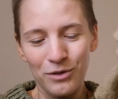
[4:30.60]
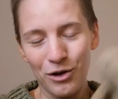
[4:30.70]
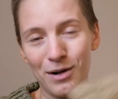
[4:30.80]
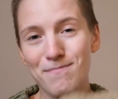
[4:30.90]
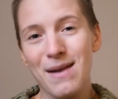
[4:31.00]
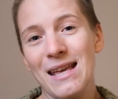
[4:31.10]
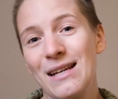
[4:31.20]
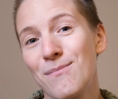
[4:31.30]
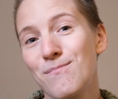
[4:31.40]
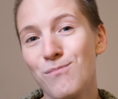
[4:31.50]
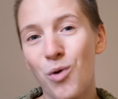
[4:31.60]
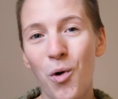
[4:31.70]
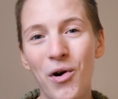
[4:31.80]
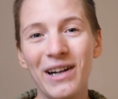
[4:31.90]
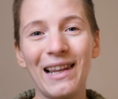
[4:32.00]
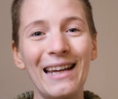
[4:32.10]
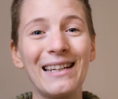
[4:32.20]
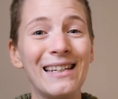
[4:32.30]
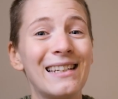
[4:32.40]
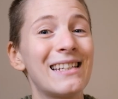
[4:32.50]
gonna make more like
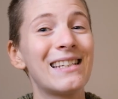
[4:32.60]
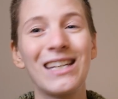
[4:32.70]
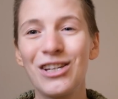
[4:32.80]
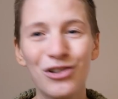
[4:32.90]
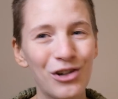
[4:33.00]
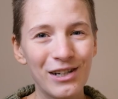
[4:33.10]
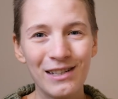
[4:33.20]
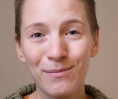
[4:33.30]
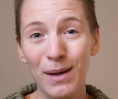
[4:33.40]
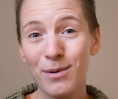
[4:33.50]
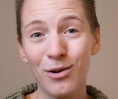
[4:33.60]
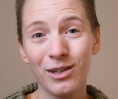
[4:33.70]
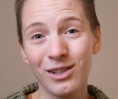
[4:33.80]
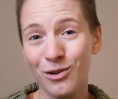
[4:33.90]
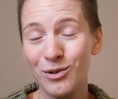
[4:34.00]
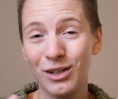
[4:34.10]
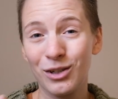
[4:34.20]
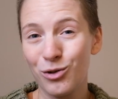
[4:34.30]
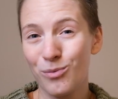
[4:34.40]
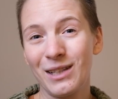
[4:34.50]
knitted t-shirts, maybe also the
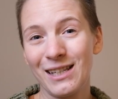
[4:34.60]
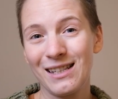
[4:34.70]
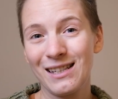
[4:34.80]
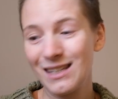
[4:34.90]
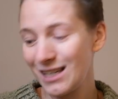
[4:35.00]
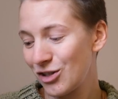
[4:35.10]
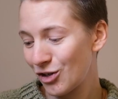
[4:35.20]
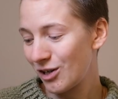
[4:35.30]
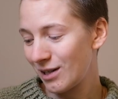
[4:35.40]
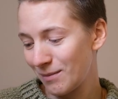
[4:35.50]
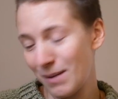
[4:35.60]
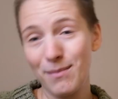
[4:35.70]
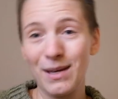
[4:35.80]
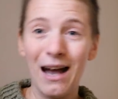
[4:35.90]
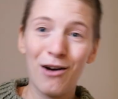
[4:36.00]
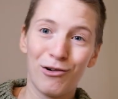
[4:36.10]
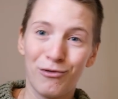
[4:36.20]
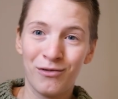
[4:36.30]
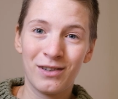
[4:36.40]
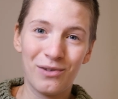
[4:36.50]
Cumulus t-shirt, maybe out
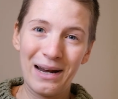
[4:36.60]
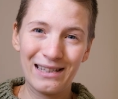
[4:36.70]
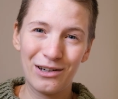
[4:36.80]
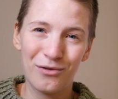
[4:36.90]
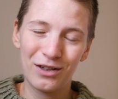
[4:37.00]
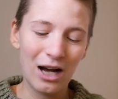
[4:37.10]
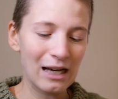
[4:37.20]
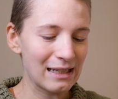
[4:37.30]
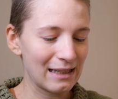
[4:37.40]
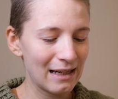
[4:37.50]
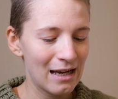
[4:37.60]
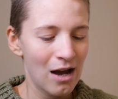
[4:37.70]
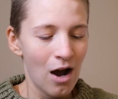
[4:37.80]
of the rest of the cotton,